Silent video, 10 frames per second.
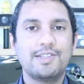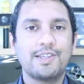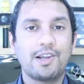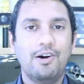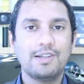So
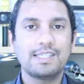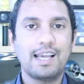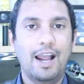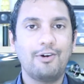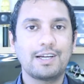the cast and
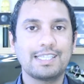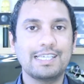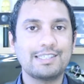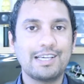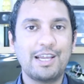
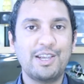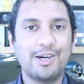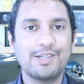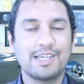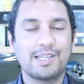characters in
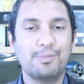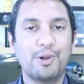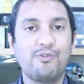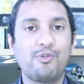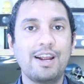No Sudden
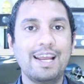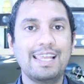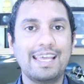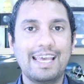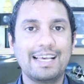Move
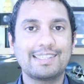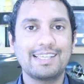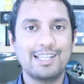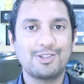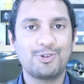really is
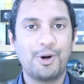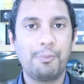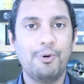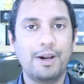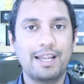its
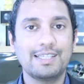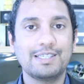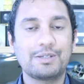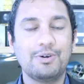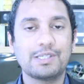strong point, as
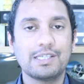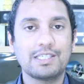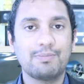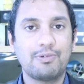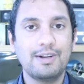it's got
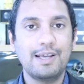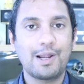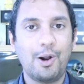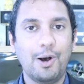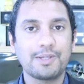such
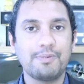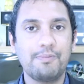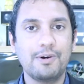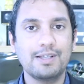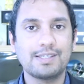brilliant cast
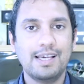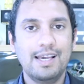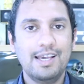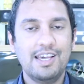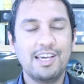members
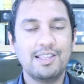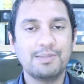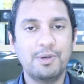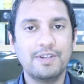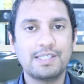in
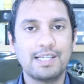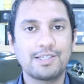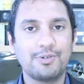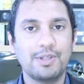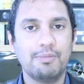this movie. So let's
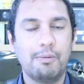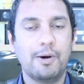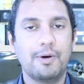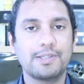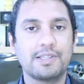go through them one by one.